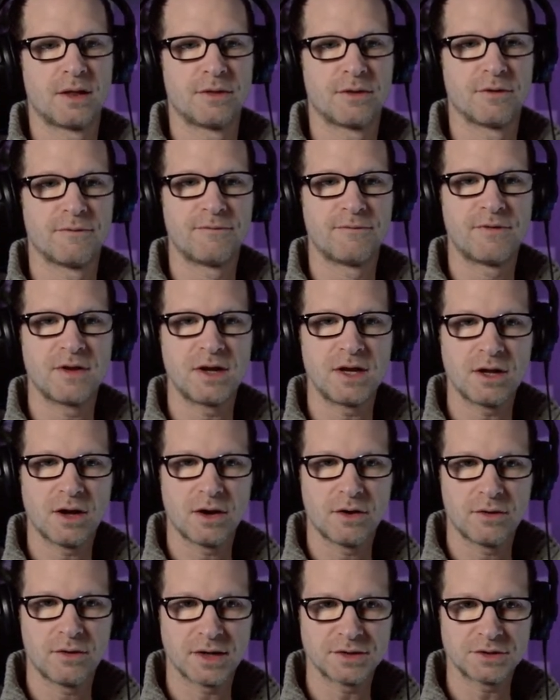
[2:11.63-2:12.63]
The
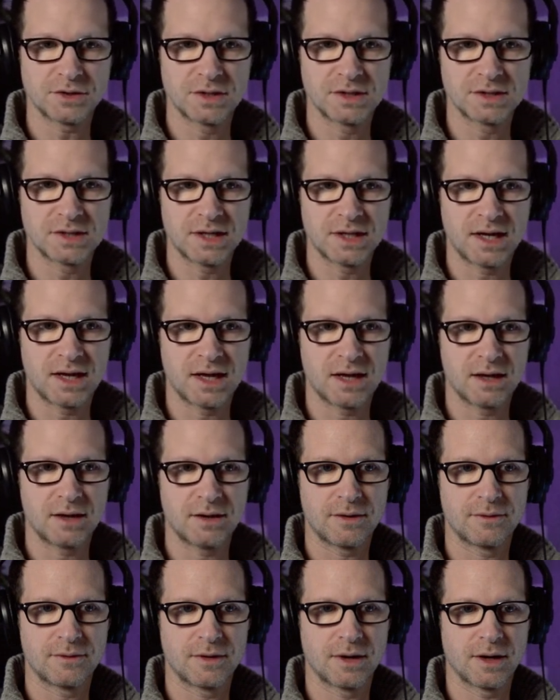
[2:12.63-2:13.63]
video, as you can see
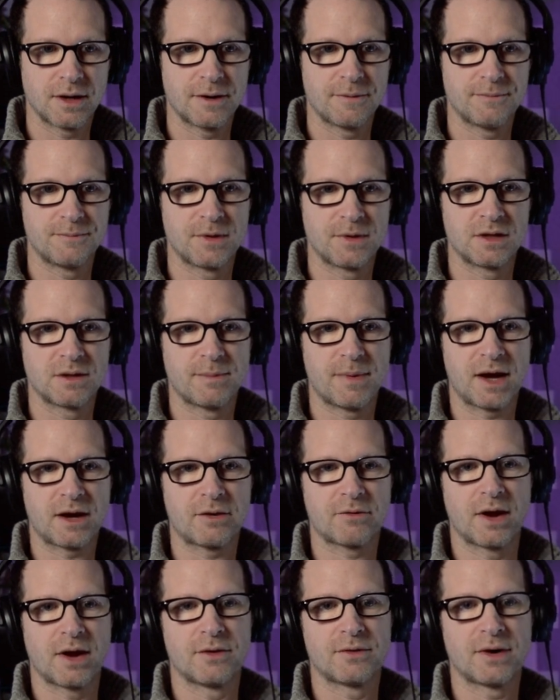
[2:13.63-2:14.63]
here in the
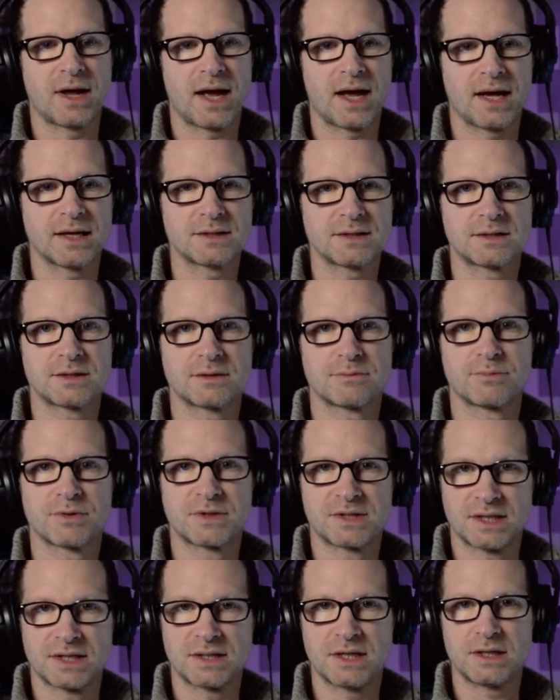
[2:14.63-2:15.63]
background, has
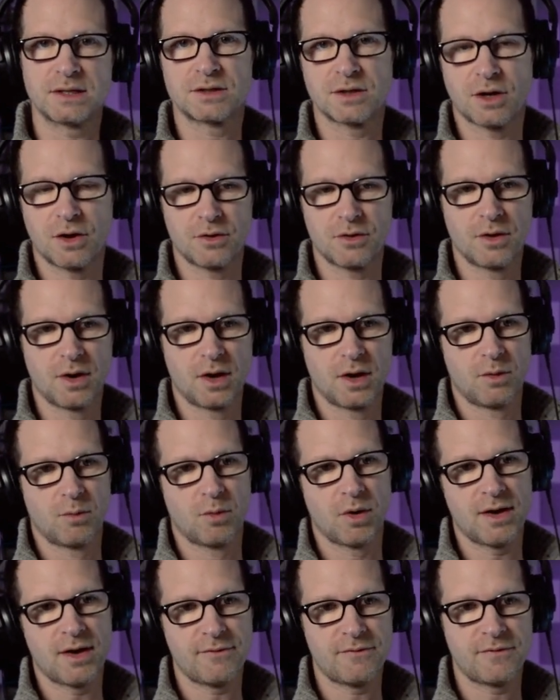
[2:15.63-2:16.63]
persisted, so
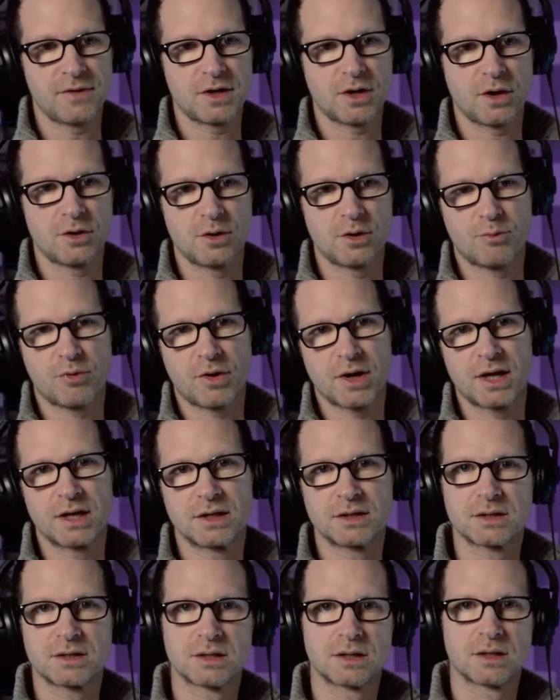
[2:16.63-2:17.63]
whatever video you bring
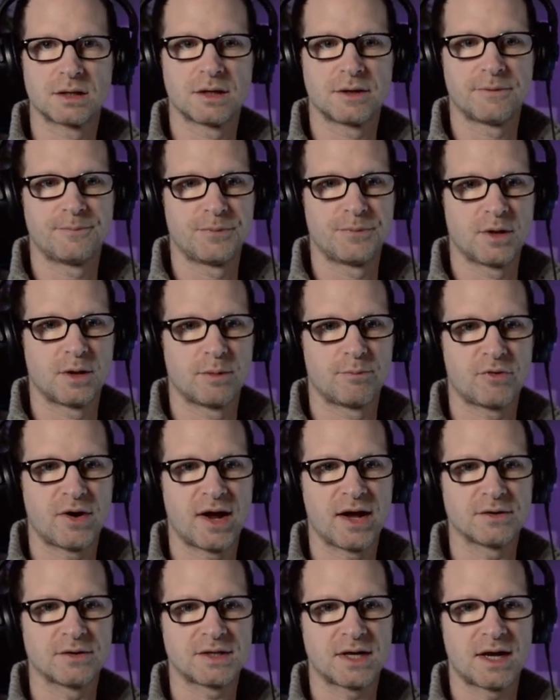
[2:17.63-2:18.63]
into the
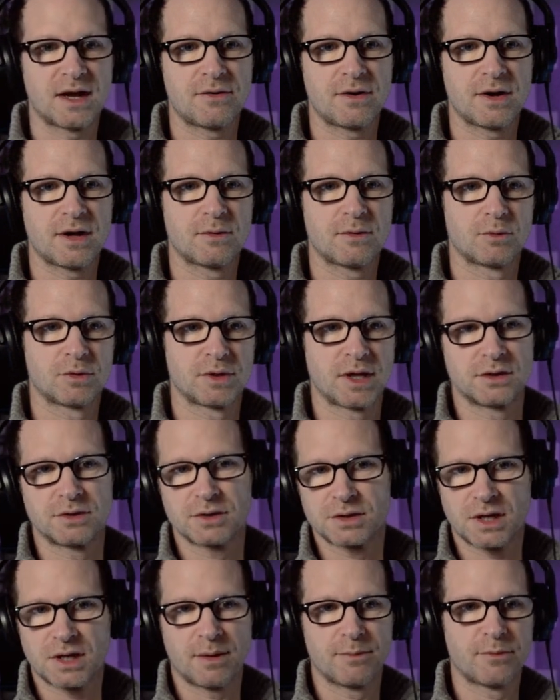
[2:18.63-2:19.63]
browse area will then
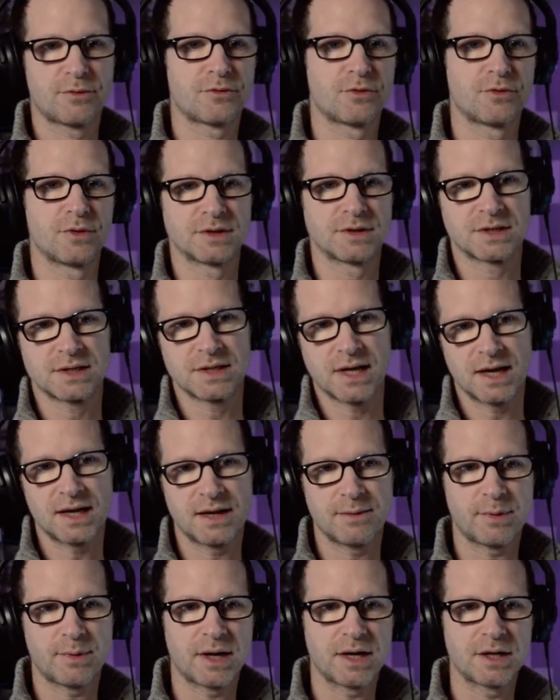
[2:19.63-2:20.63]
just come through into the
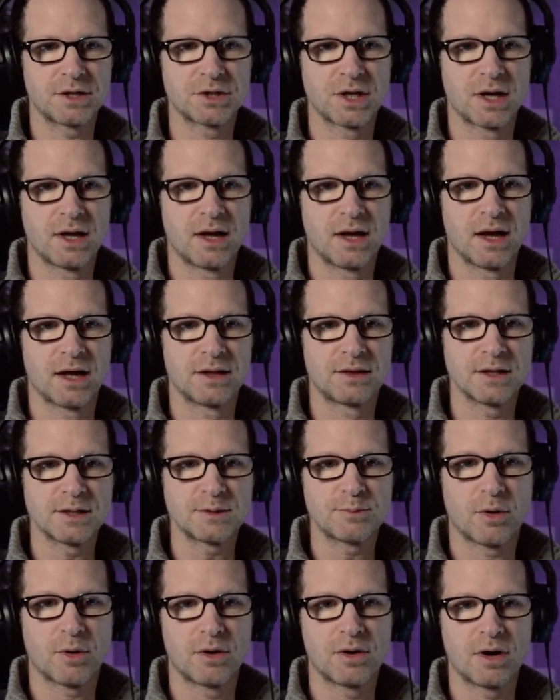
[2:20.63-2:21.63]
edit page. At this
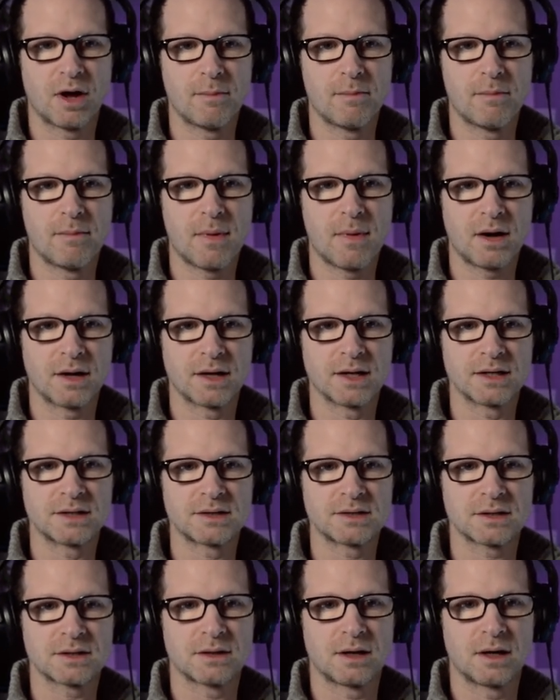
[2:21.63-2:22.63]
point, I
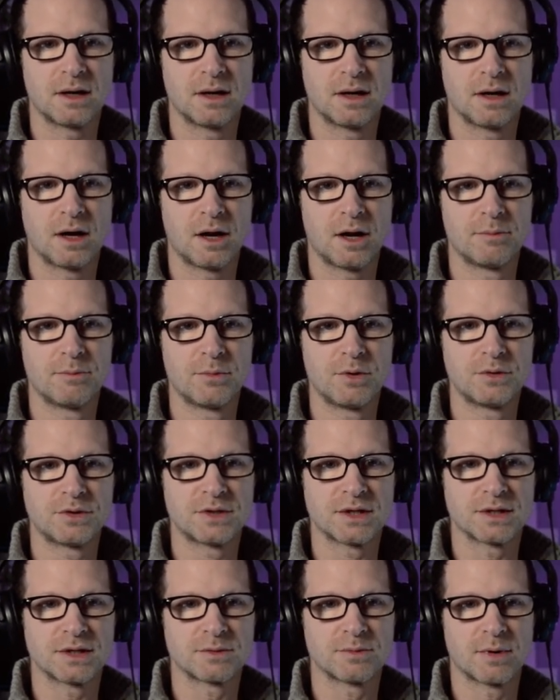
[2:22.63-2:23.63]
might unmute
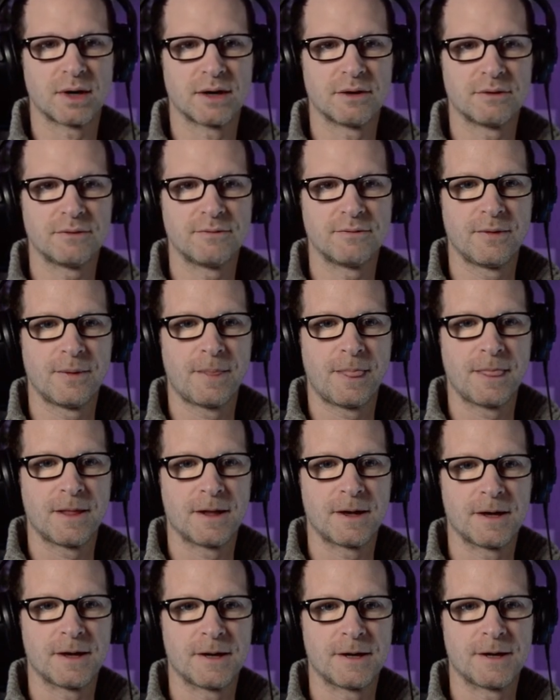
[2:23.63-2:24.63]
it as well,
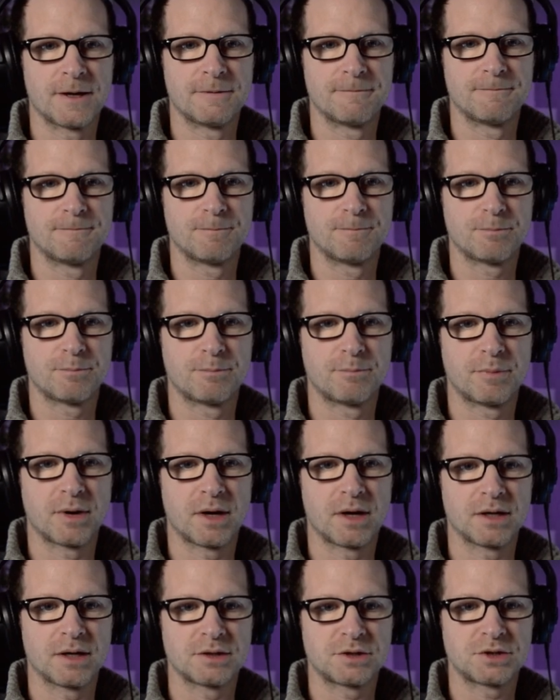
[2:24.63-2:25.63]
but
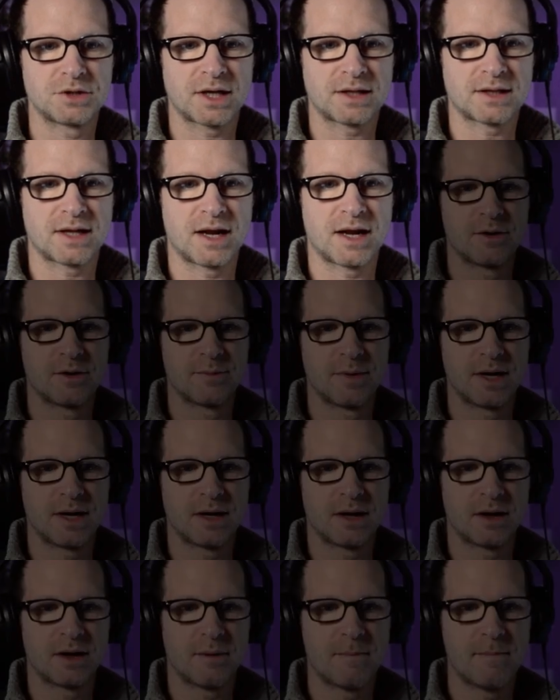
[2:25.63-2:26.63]
I'll check in a
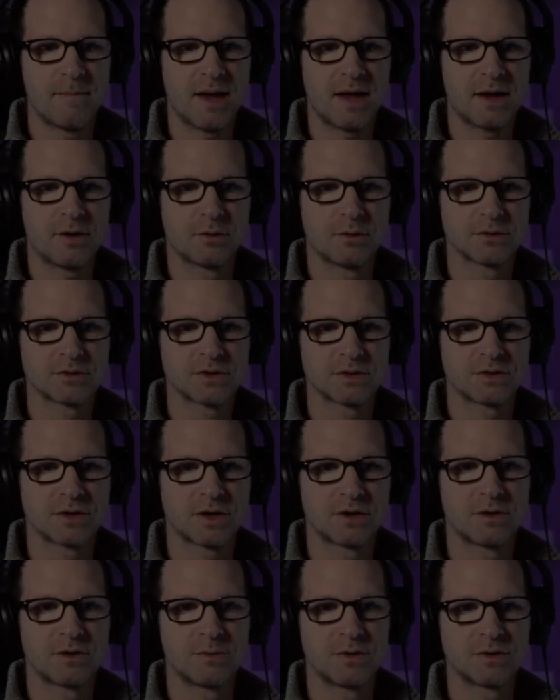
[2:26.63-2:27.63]
minute, and I may also
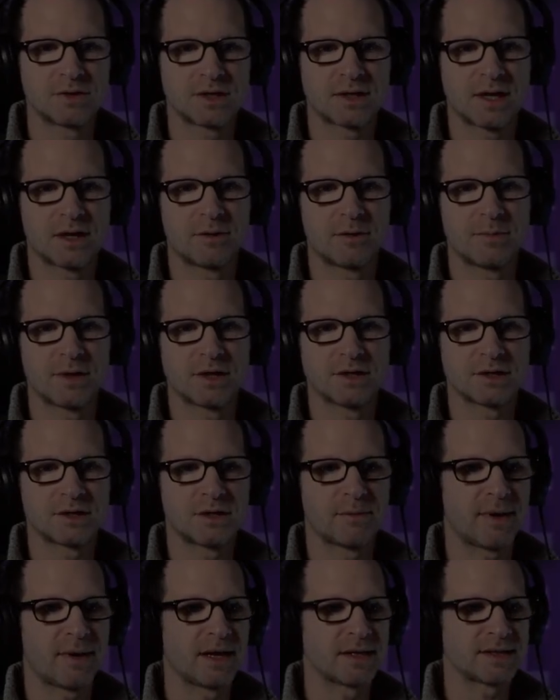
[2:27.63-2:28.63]
turn the music down a bit just
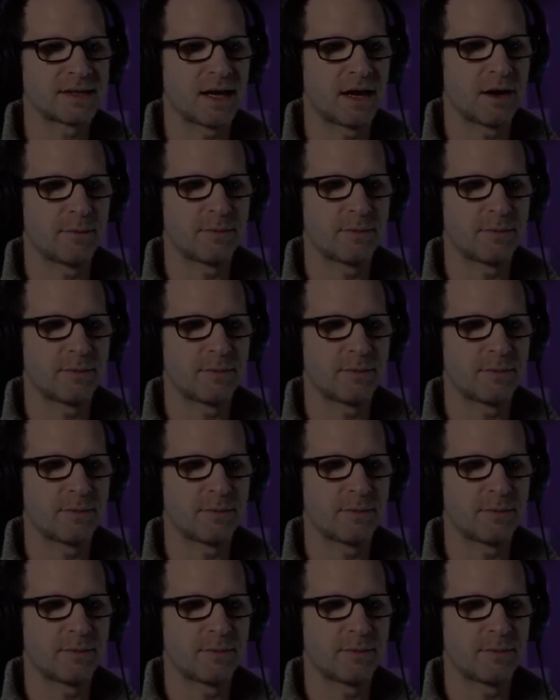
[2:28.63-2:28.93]
to balance that